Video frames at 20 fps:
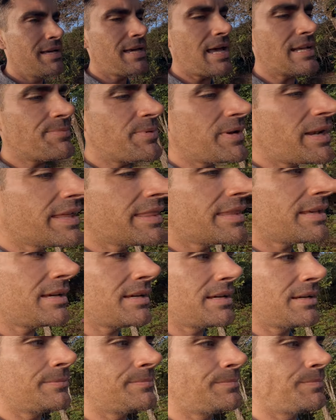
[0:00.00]
Yeah, it's a bit like
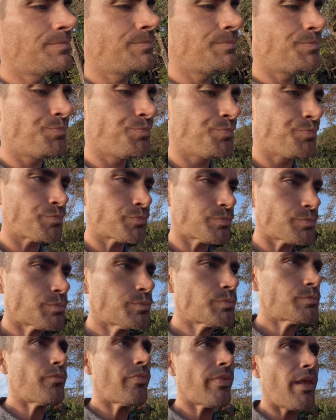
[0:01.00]
the
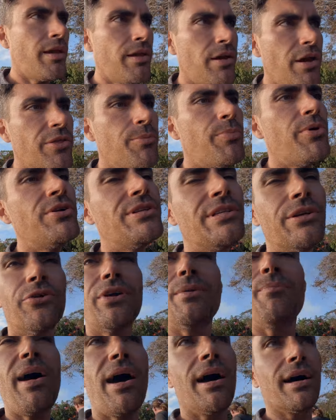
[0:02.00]
birds in
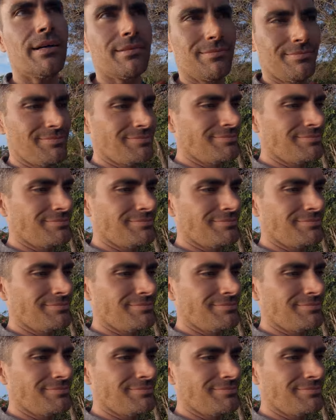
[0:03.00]
Green Park.